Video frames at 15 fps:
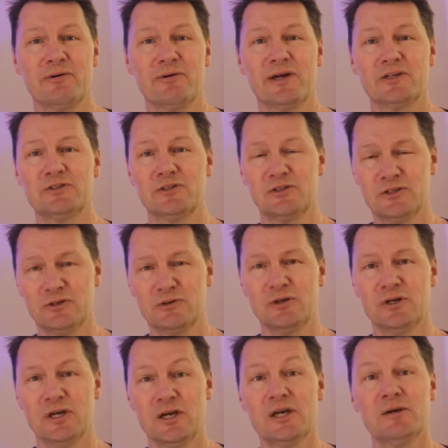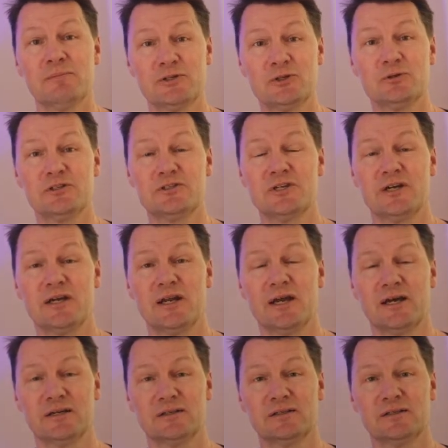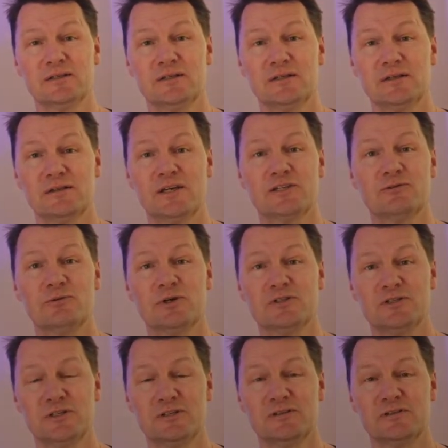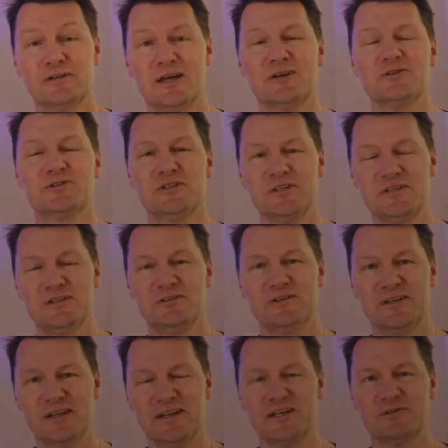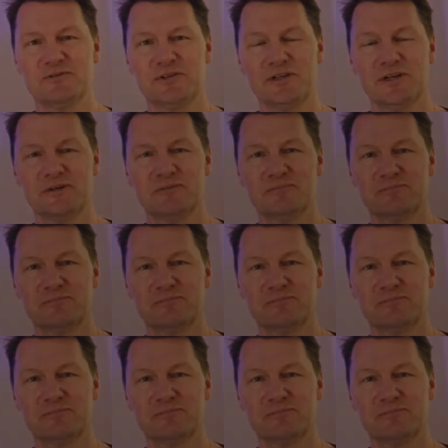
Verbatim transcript: Action 2. Be sure to check it out. Thanks for watching and I'll see you in the next video.